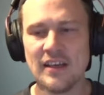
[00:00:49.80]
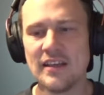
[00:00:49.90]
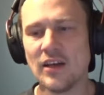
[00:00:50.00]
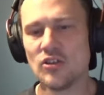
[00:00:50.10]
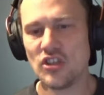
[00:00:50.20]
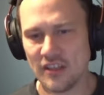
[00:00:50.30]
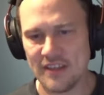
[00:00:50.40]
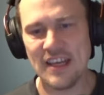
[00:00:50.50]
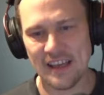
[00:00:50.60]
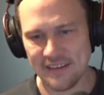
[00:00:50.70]
Now,
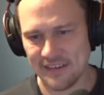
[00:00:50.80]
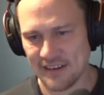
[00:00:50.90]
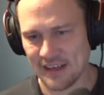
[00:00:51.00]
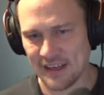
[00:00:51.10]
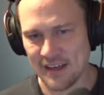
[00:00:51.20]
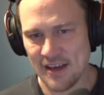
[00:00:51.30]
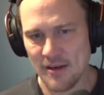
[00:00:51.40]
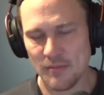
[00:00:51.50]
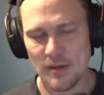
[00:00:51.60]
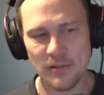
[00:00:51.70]
just yesterday,
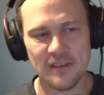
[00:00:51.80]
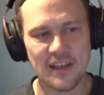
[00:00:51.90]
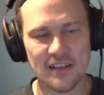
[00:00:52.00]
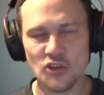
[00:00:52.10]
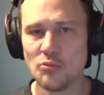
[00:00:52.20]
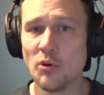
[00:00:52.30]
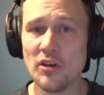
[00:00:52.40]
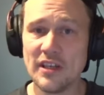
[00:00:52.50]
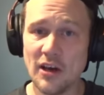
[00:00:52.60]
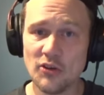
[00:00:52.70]
people started to
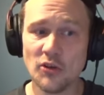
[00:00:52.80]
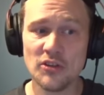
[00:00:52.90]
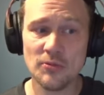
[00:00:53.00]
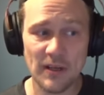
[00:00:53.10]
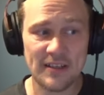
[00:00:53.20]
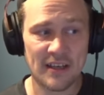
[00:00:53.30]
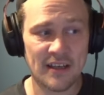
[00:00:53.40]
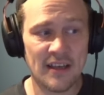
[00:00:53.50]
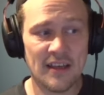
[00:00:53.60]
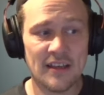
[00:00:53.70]
point out on Twitter
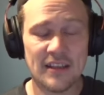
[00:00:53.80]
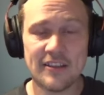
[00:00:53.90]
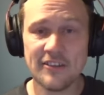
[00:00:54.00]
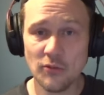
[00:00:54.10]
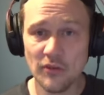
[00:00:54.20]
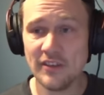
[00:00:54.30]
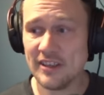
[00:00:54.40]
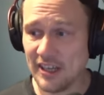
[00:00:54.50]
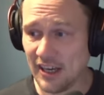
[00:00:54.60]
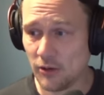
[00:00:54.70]
that Susan
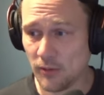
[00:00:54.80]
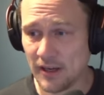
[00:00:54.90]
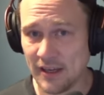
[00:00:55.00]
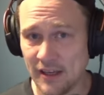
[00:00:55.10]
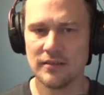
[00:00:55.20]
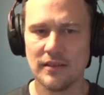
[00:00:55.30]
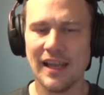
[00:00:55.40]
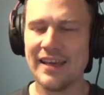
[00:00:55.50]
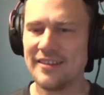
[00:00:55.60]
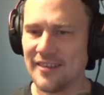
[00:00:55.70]
Calloway
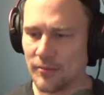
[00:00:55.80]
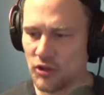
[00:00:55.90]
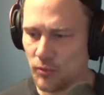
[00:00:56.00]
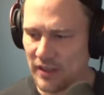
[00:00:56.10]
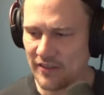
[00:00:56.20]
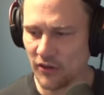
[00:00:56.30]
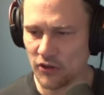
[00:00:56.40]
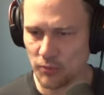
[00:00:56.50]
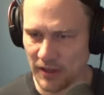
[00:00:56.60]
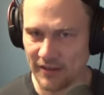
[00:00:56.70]
liked some tweets on
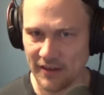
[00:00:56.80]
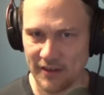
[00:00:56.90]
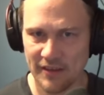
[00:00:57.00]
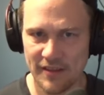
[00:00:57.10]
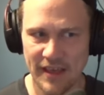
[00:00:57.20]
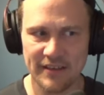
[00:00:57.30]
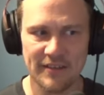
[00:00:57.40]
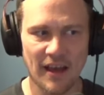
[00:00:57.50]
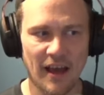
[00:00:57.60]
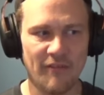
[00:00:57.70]
Twitter that
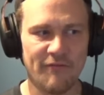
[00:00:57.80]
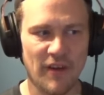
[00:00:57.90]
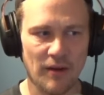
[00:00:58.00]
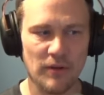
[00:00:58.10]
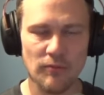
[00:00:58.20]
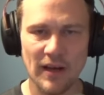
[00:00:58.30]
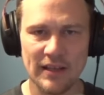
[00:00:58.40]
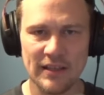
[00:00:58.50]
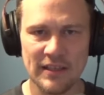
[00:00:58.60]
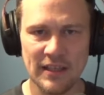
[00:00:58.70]
are very
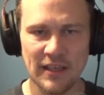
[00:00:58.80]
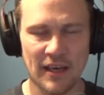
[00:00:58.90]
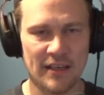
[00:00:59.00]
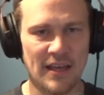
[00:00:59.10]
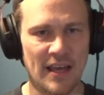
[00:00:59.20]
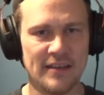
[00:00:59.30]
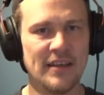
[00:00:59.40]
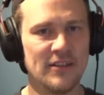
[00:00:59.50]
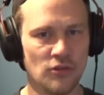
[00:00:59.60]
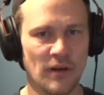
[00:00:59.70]
right-leaning and
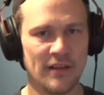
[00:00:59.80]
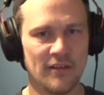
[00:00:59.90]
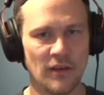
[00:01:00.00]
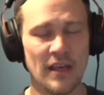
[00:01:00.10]
anti-trans, okay?